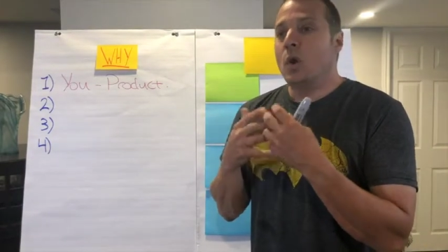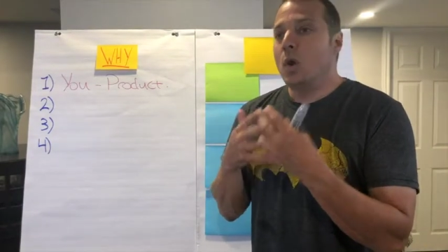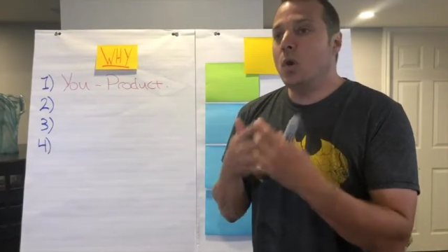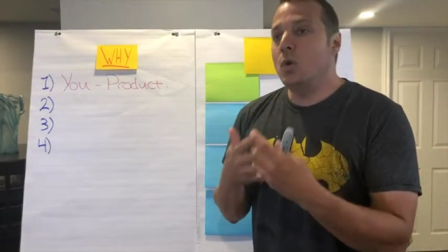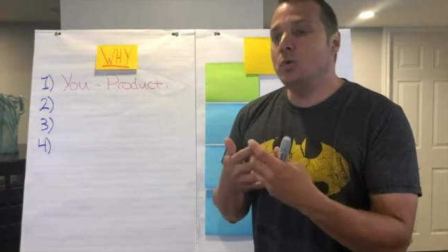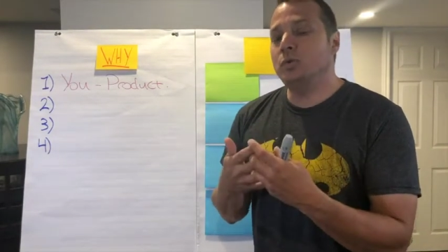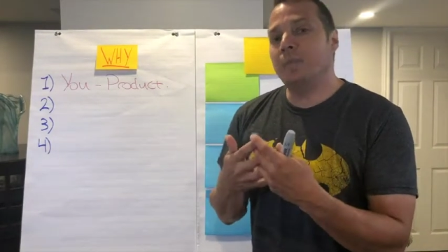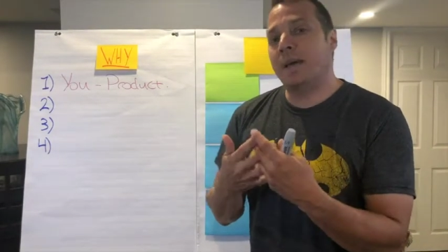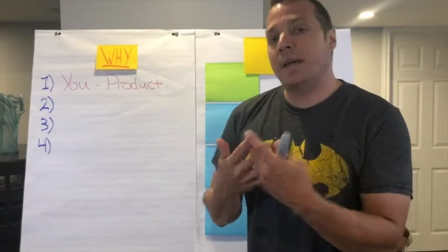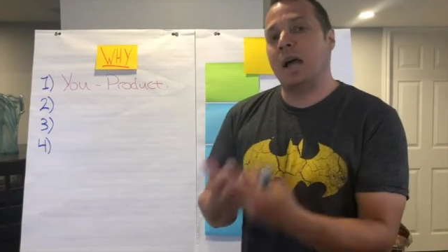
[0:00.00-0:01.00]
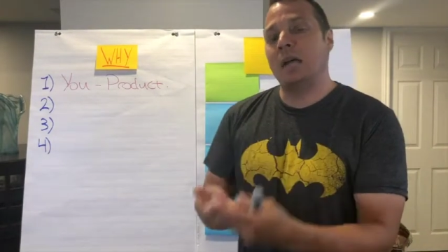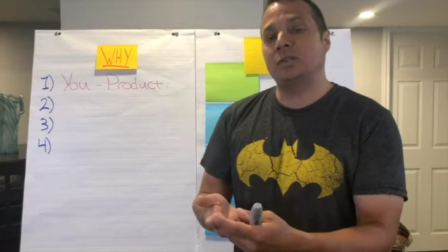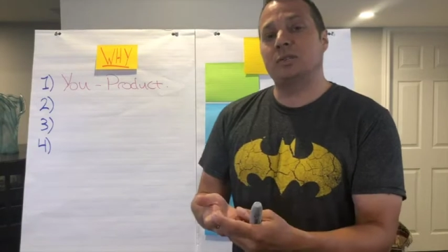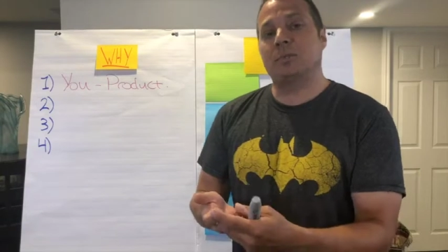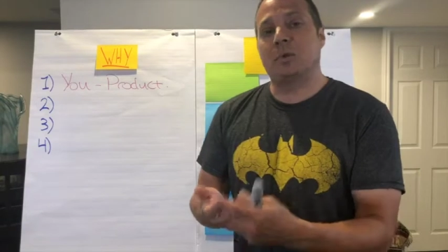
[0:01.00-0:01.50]
who's my
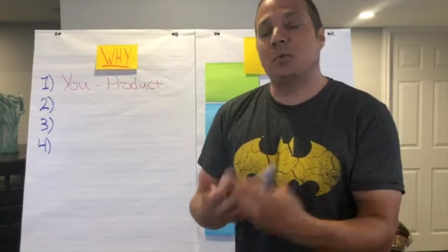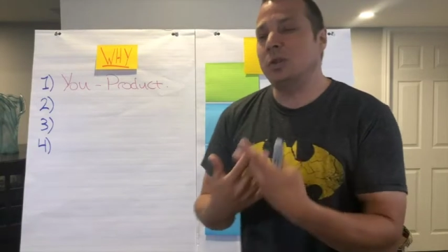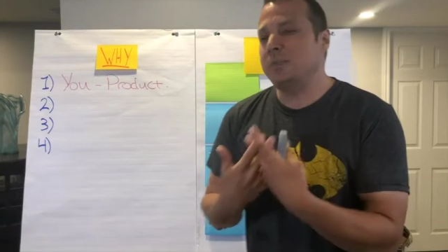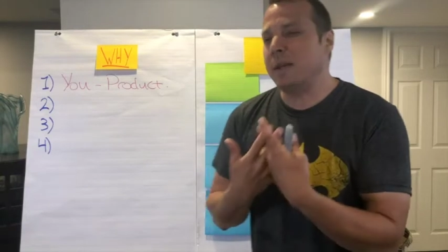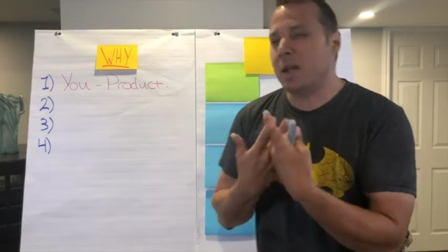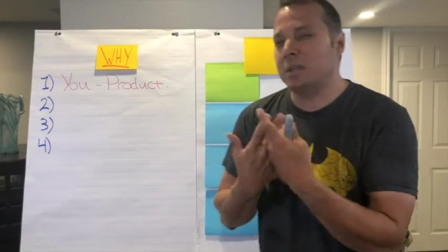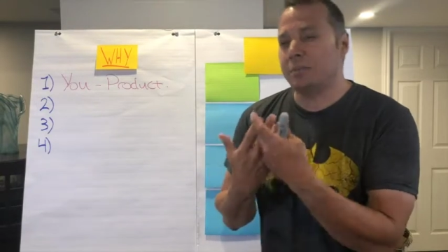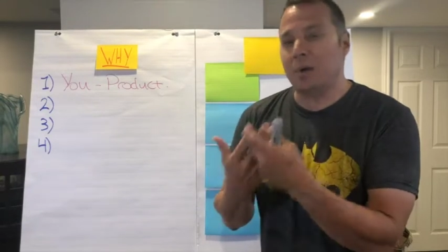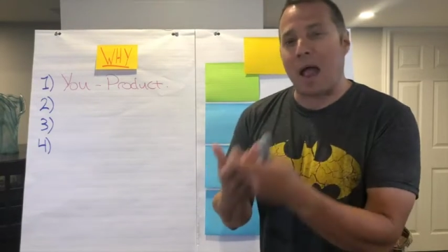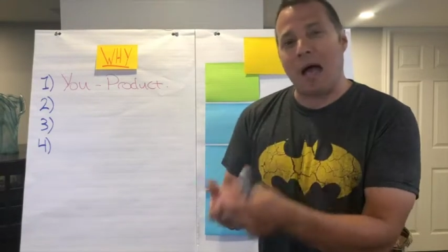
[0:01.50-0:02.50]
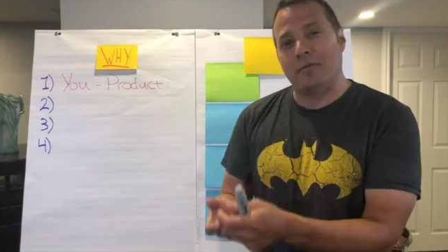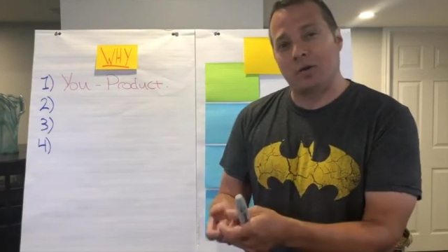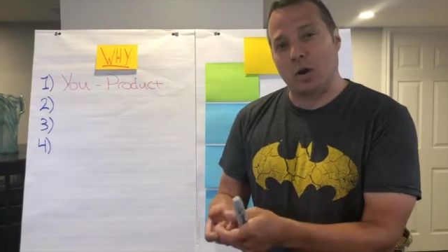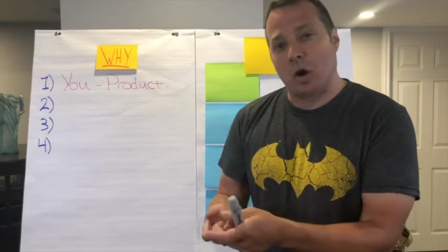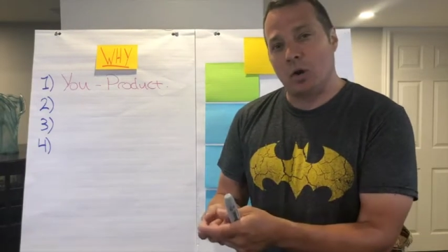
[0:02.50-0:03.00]
customer? What's my customer
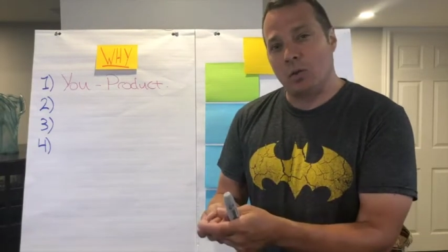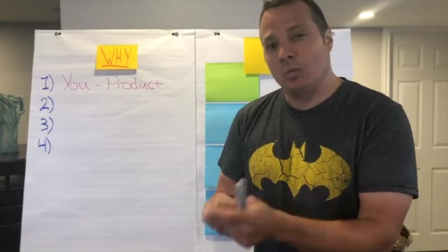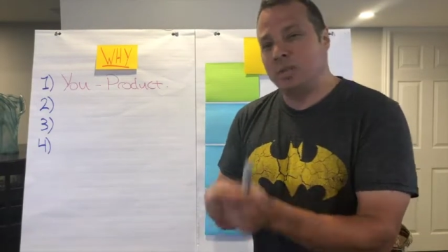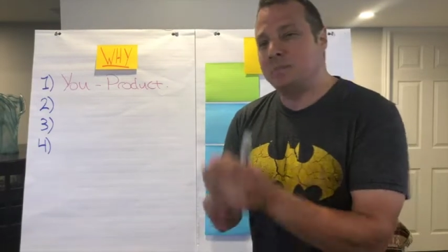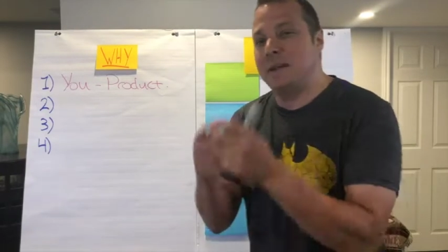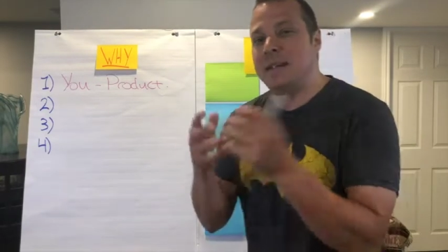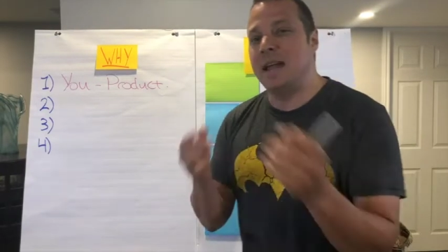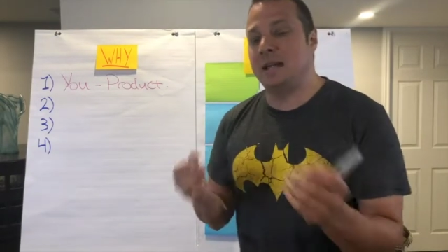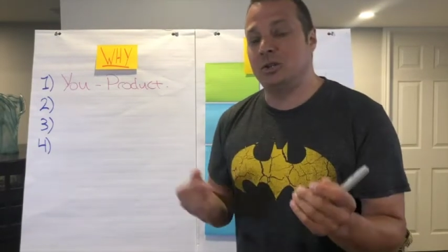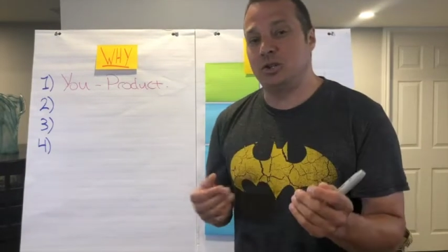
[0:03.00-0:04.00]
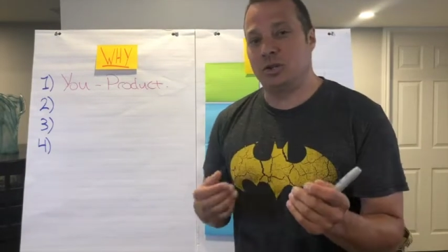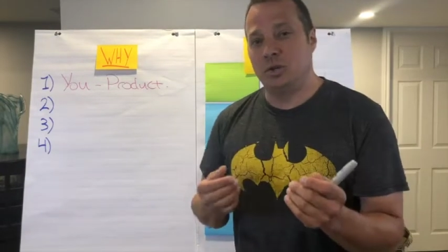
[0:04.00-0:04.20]
avatar? What's my niche?